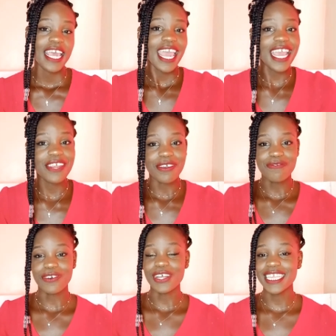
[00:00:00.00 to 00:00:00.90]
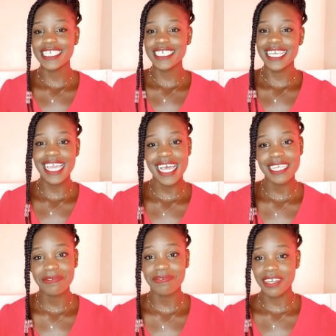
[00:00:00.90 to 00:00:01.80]
Anyway, for this
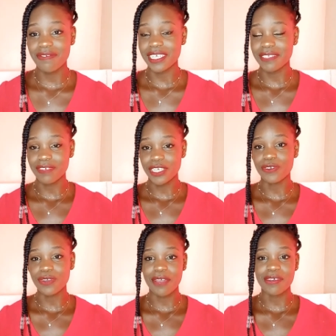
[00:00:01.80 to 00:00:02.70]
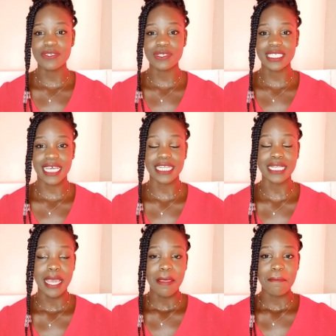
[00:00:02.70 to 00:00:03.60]
year's very first video, I want to start
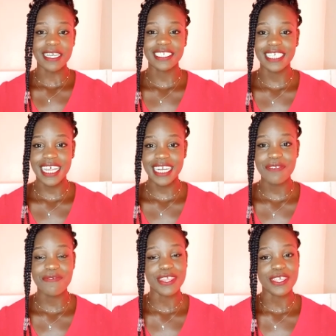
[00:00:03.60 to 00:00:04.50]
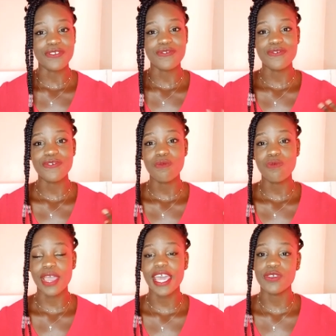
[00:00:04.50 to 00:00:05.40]
by sharing with you
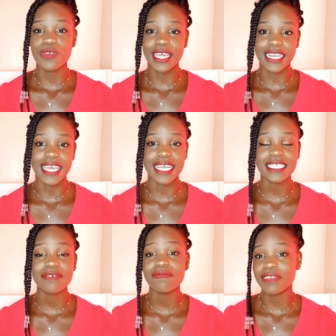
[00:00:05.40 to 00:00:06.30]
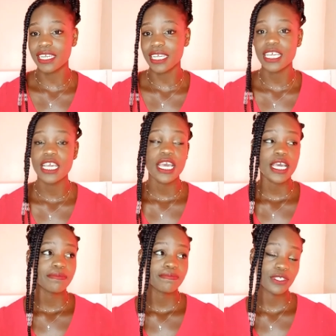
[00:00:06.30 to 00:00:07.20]
where you can get free
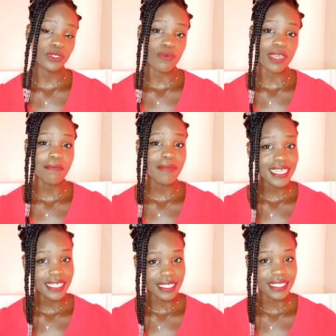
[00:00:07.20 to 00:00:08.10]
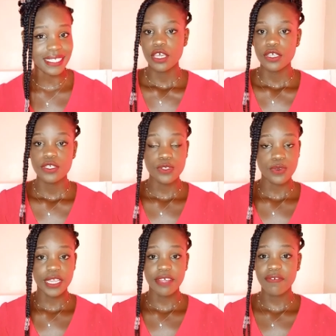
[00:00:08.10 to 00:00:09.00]
sewing patterns. So
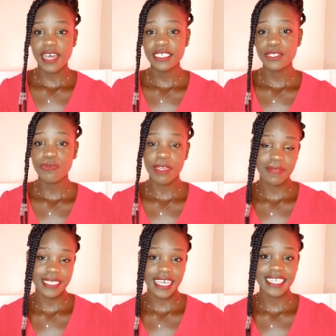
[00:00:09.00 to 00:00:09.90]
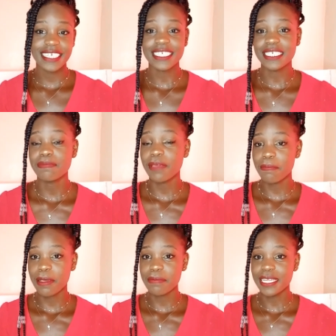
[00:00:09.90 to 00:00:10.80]
the first website is
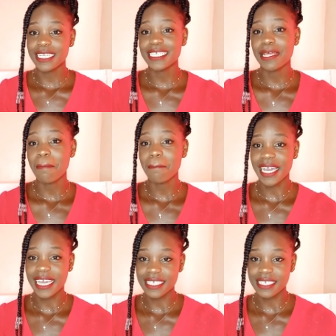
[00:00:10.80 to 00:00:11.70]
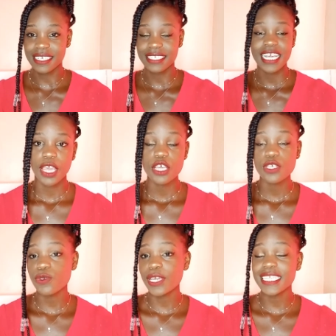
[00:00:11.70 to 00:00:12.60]
Peppermint Magazine.
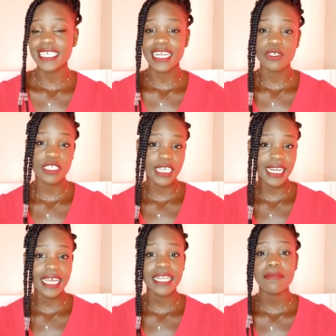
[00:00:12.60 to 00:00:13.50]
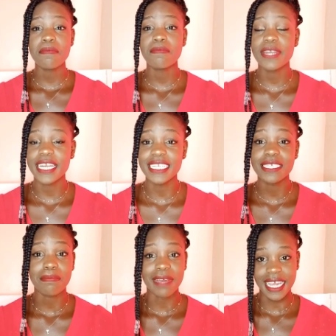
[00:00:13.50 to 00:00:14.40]
So it's an Australian
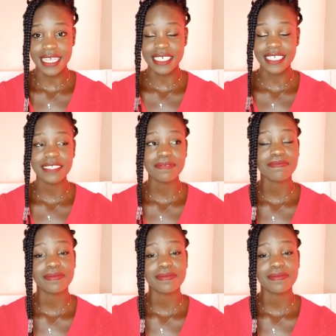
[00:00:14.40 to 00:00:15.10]
print magazine